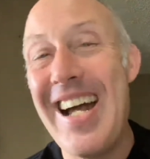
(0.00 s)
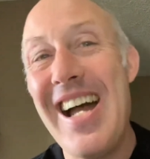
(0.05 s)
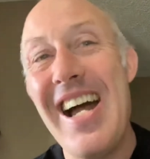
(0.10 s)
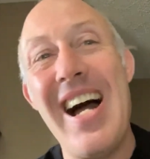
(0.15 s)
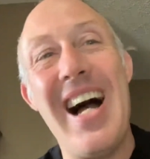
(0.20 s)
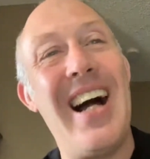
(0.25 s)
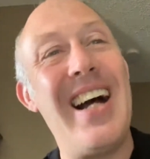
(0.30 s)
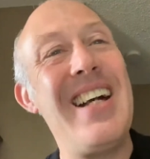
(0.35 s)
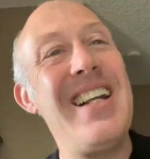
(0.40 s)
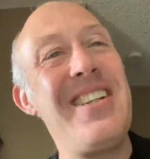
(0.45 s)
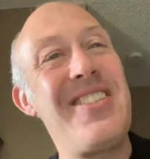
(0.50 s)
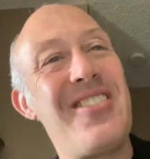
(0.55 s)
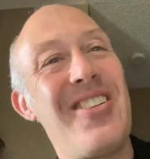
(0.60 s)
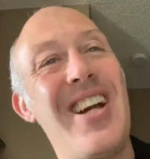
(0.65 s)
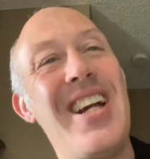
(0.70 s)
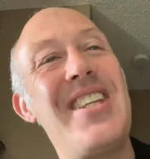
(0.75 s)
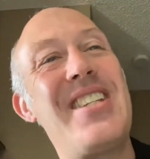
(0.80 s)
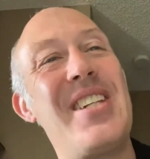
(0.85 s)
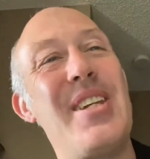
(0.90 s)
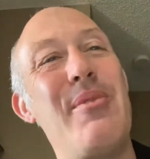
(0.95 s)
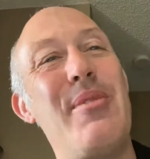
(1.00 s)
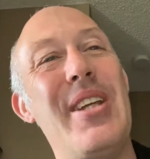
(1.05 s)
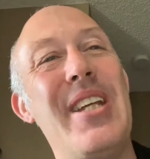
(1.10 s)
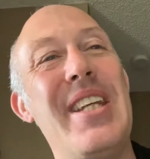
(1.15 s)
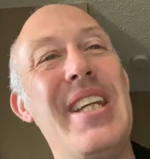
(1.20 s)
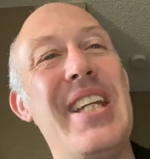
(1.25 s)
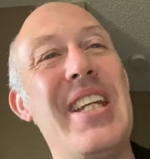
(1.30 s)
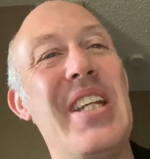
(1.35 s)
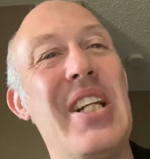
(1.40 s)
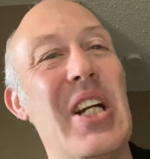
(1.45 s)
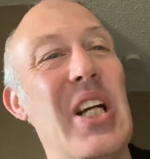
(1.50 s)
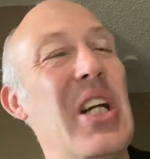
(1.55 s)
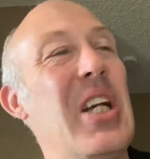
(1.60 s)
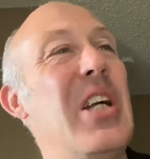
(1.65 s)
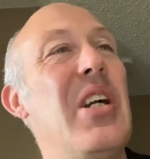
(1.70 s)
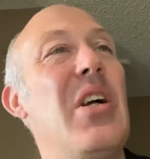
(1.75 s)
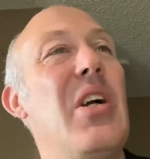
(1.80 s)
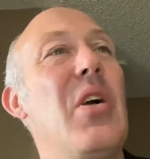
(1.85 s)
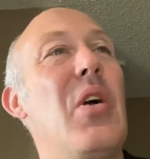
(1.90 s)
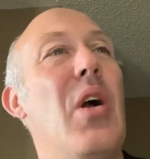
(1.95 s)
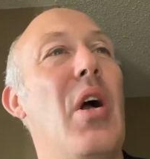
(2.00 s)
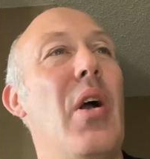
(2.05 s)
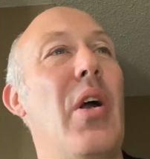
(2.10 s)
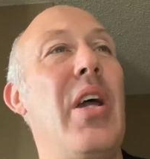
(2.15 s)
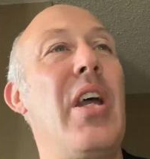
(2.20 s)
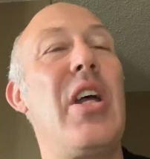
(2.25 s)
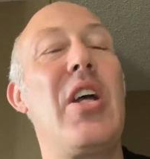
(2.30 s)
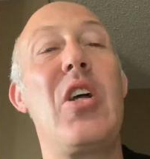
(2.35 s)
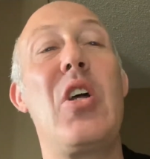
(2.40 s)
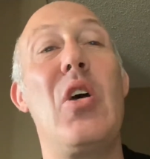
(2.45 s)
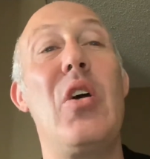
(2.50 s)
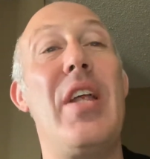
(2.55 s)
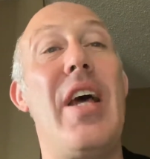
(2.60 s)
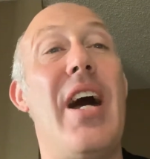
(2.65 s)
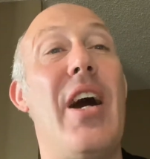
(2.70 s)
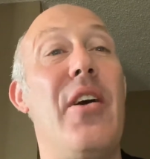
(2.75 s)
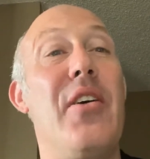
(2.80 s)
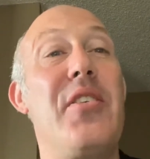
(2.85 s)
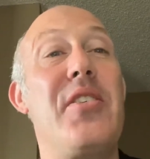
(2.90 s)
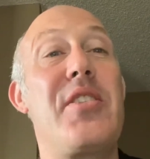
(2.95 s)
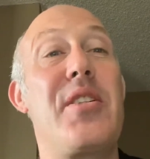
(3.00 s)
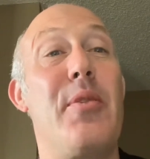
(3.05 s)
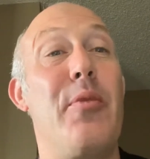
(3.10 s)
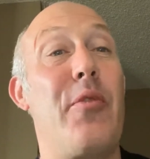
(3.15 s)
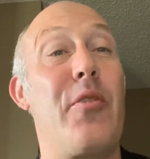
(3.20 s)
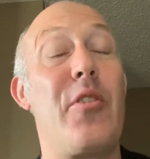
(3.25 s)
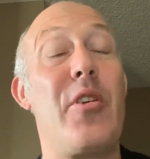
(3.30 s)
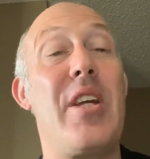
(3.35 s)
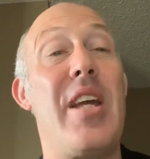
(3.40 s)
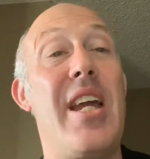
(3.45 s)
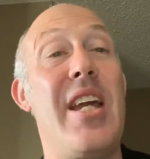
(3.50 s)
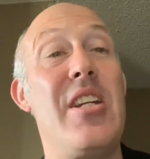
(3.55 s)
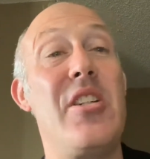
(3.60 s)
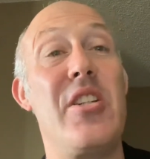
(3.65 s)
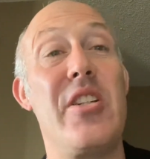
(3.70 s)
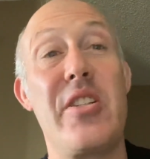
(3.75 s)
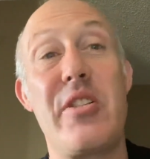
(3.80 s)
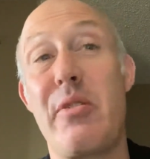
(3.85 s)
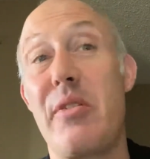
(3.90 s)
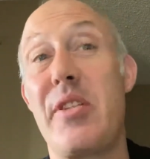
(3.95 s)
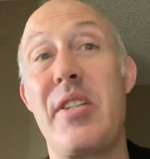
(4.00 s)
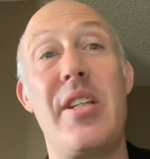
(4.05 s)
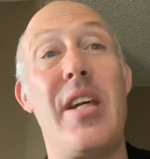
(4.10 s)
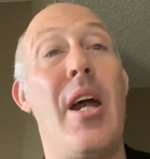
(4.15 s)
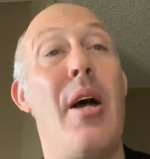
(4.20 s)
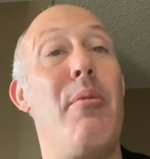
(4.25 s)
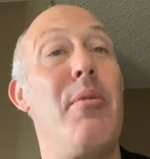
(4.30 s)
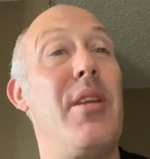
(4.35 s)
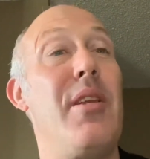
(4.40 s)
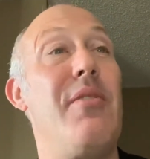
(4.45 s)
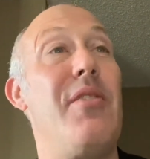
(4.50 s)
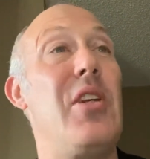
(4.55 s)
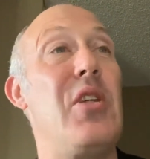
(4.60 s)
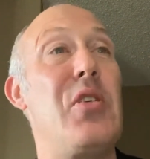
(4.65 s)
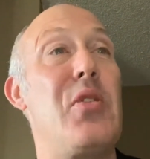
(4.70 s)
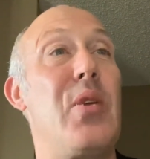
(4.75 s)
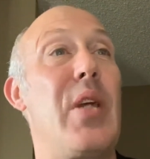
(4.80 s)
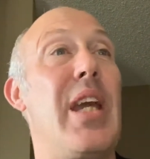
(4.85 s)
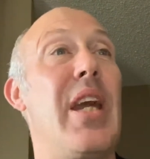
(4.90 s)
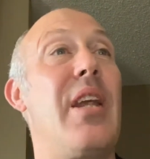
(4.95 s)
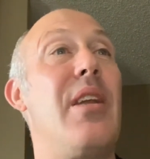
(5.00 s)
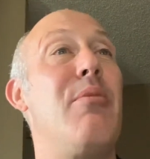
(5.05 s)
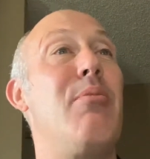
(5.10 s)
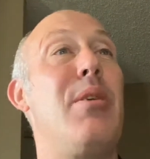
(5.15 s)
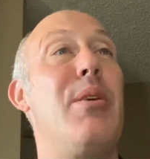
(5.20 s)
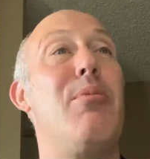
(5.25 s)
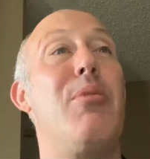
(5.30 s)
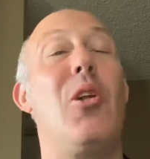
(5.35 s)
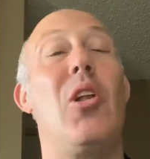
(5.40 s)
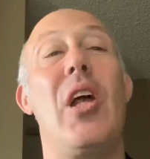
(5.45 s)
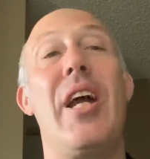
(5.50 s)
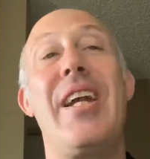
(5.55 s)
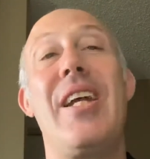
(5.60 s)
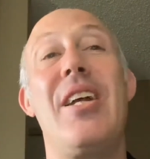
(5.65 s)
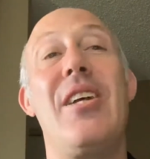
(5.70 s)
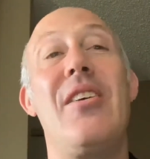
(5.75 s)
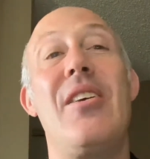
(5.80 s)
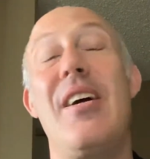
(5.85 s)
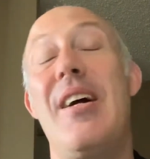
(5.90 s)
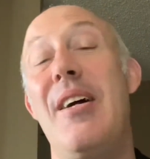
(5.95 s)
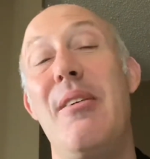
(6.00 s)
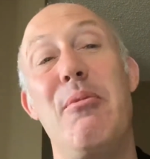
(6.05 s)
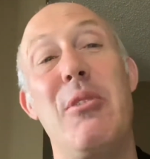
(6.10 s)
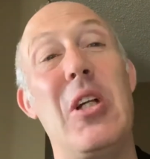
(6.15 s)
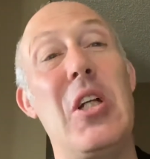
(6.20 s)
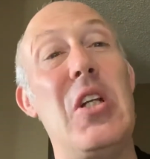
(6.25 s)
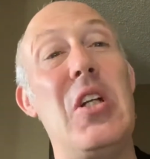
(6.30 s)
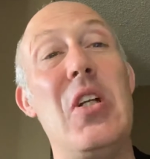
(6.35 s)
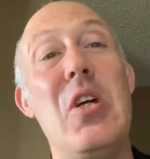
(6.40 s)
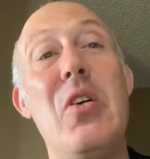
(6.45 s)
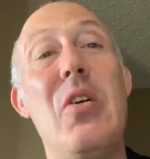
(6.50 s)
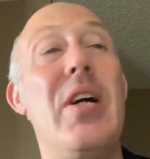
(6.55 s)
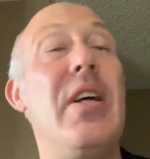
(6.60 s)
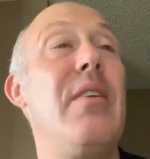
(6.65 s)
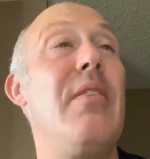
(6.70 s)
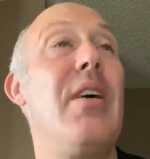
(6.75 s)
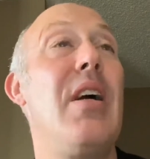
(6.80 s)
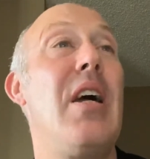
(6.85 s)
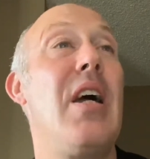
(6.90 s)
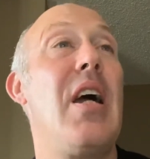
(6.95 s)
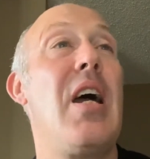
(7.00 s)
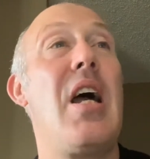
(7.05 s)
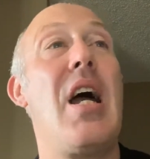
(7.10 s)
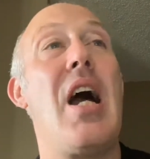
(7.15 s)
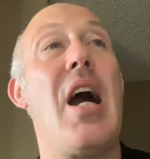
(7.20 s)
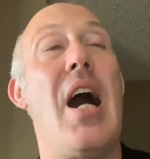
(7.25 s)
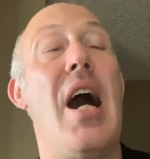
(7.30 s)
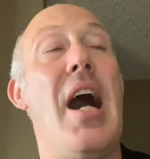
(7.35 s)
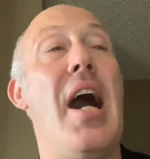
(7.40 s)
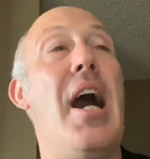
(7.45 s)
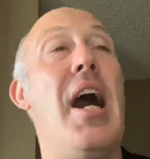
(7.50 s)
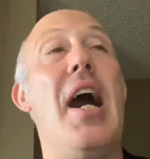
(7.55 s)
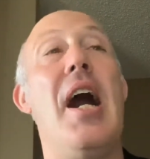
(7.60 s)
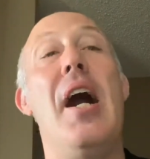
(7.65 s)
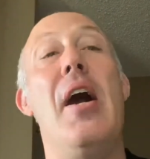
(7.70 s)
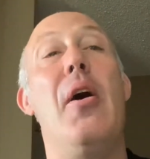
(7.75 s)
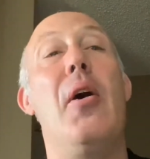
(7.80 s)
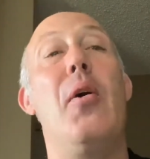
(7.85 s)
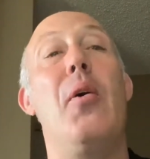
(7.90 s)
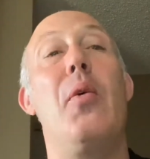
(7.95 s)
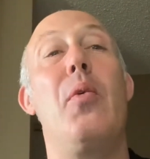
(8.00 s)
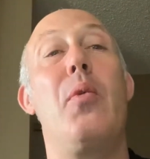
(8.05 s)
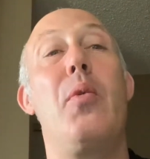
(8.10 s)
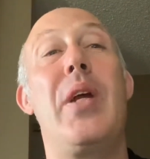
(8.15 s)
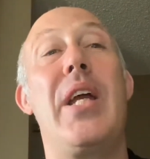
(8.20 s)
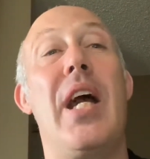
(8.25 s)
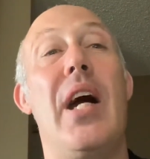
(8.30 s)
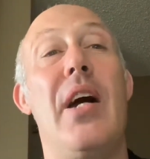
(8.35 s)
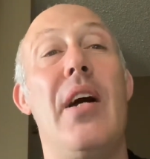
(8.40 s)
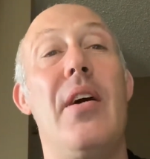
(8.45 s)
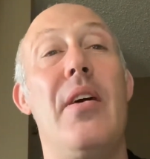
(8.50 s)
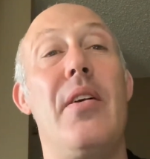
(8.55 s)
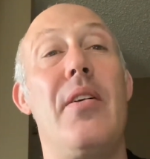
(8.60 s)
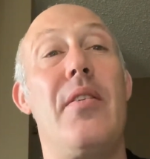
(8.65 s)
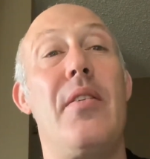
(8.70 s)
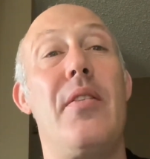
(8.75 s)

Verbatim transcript: I'm going to try something neat here. I'm going to go down some free agents. We'll see how many views we get. If people like it, I'm going to do it. Uh, we got.